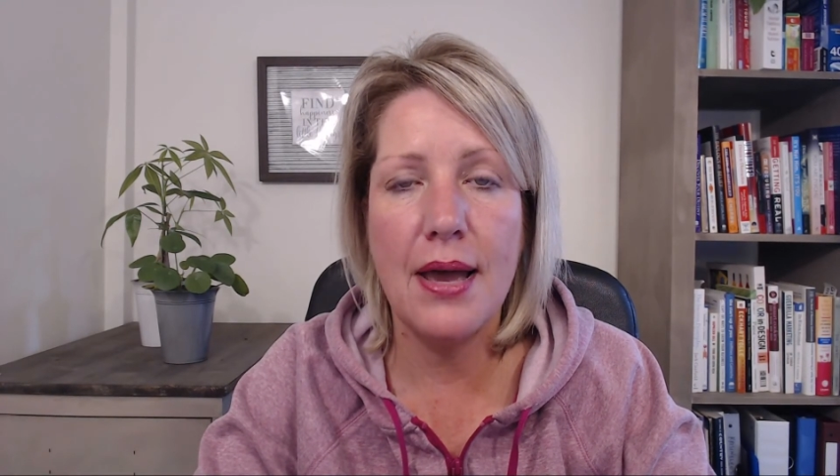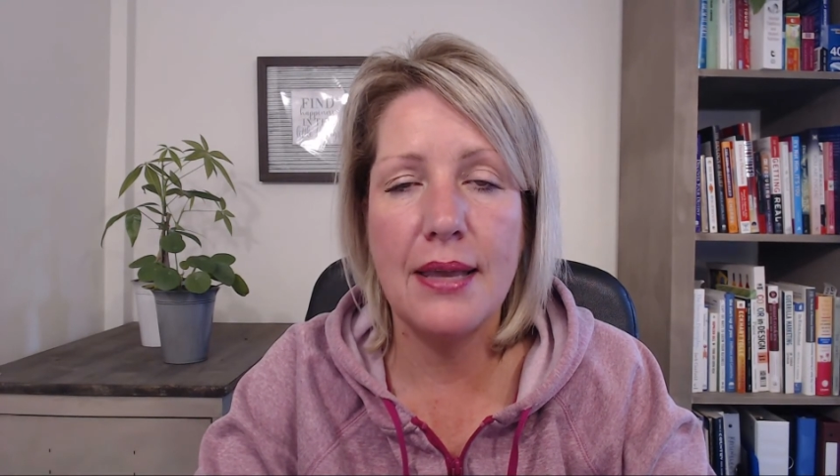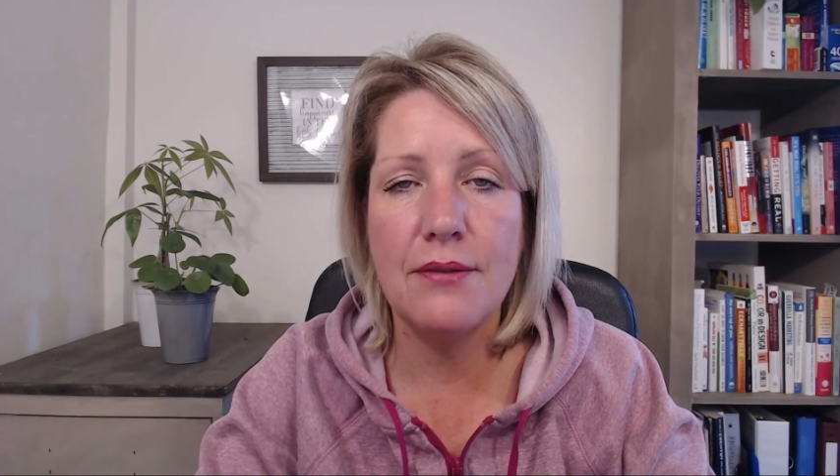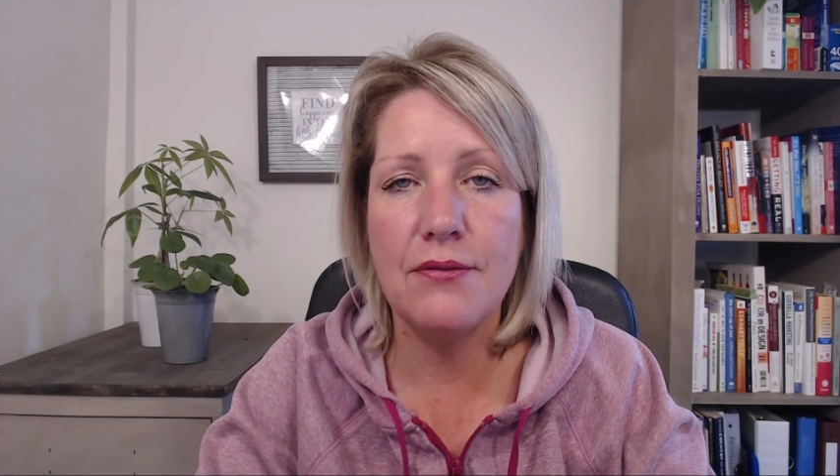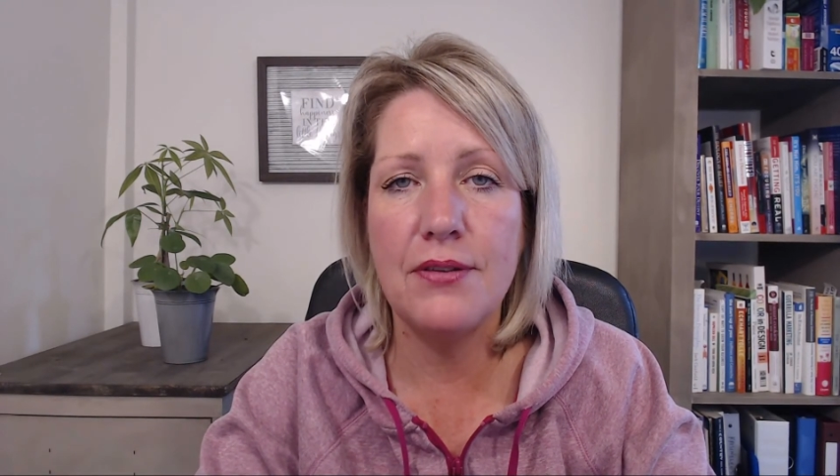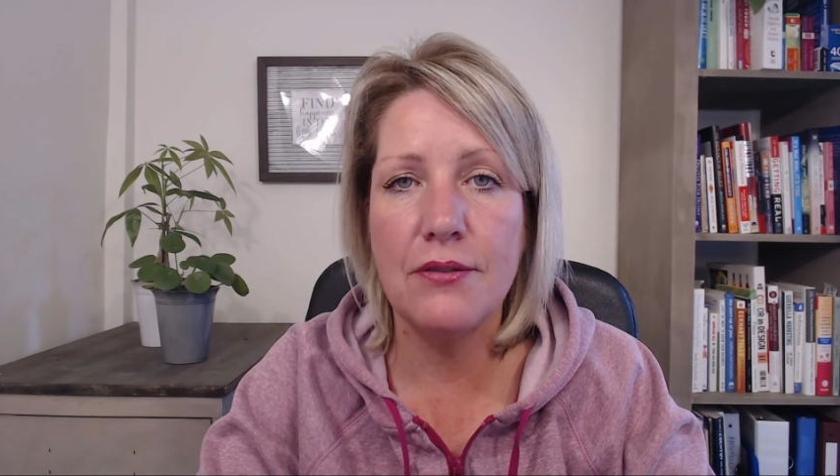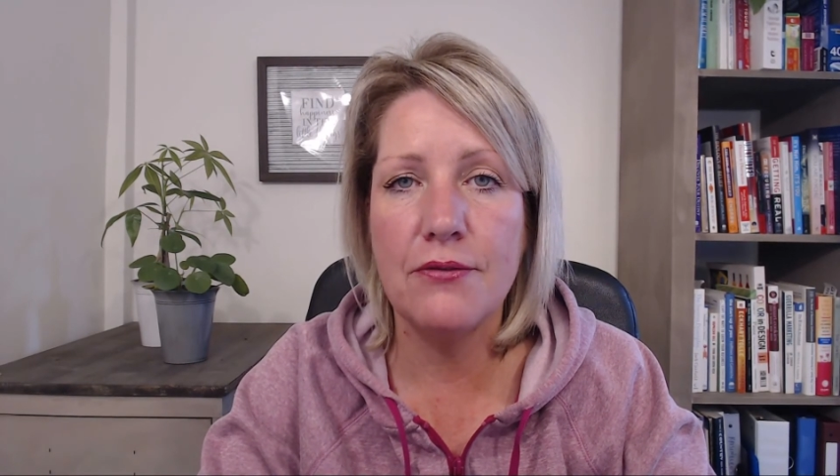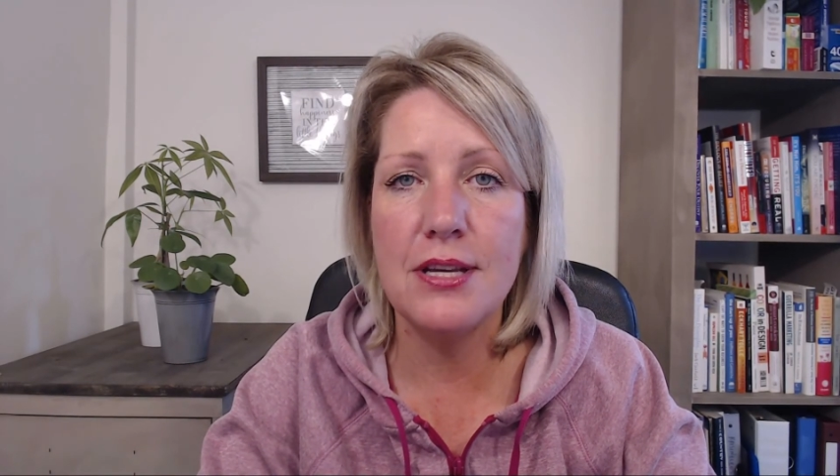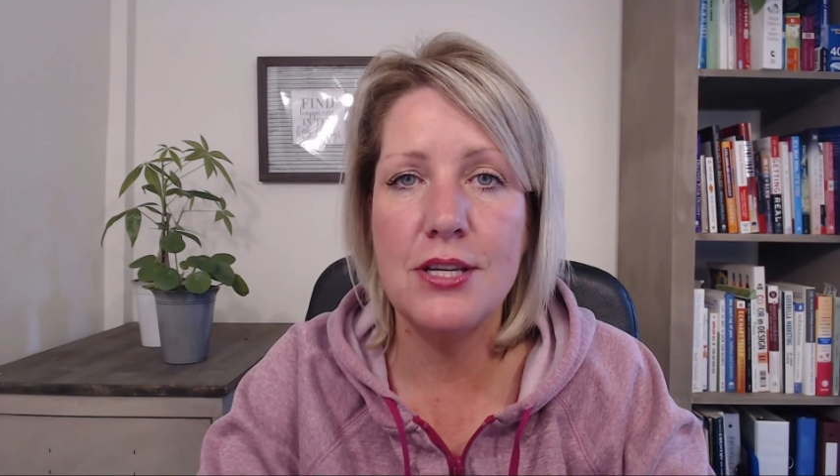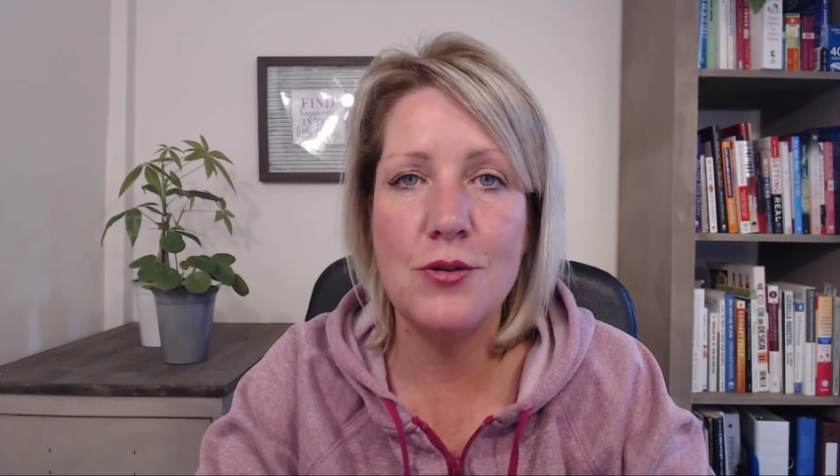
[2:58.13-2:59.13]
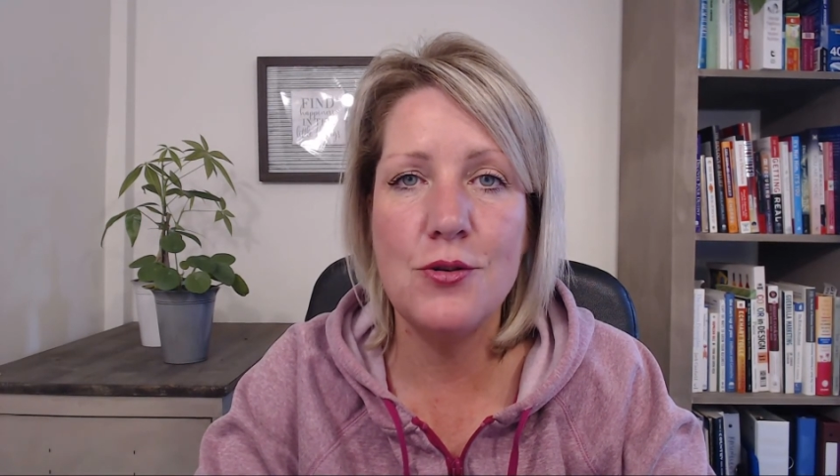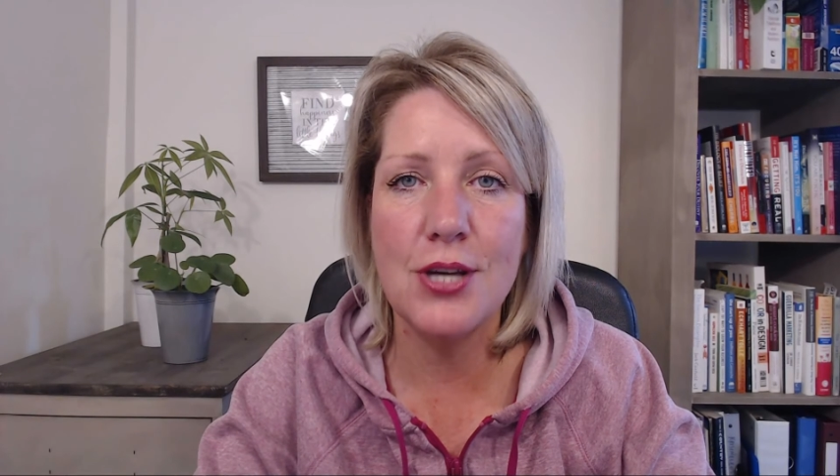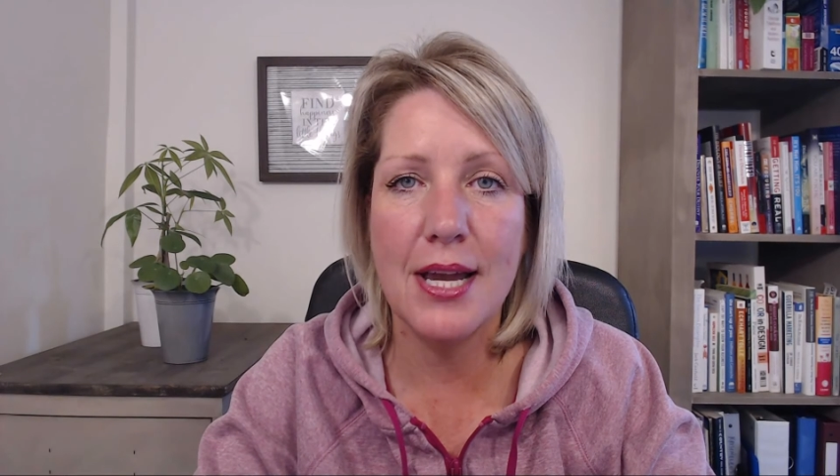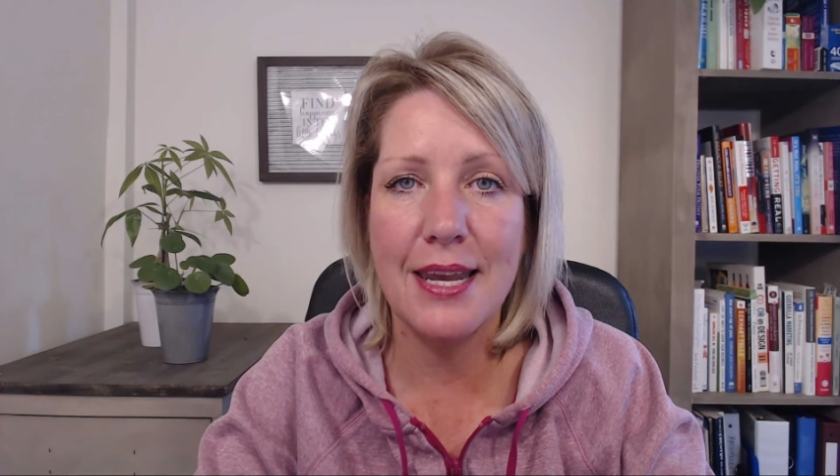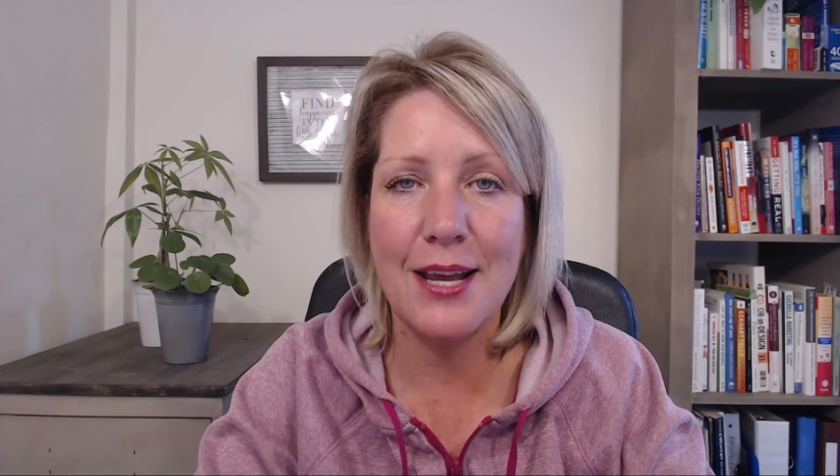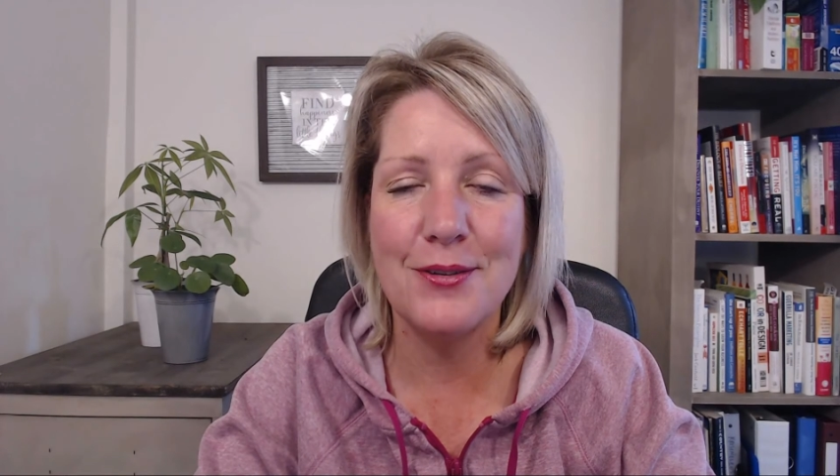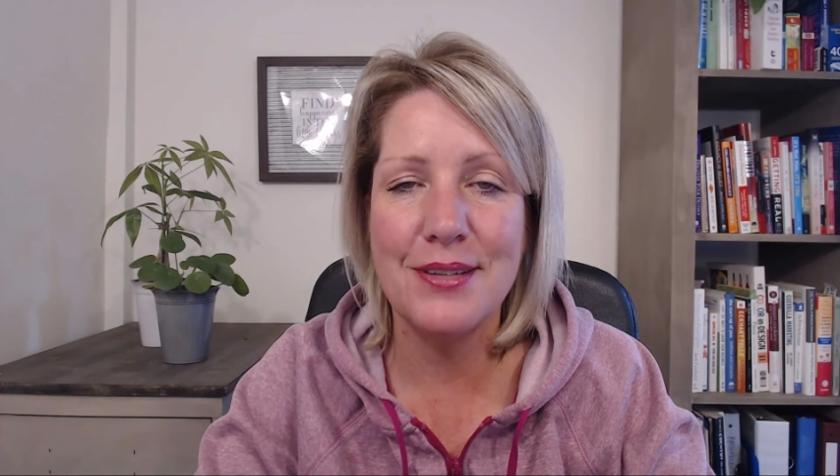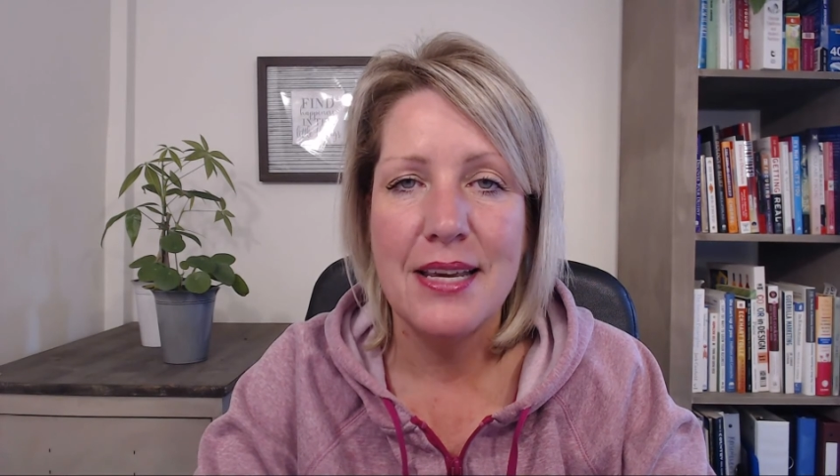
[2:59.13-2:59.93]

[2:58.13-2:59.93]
and feel free to check it out.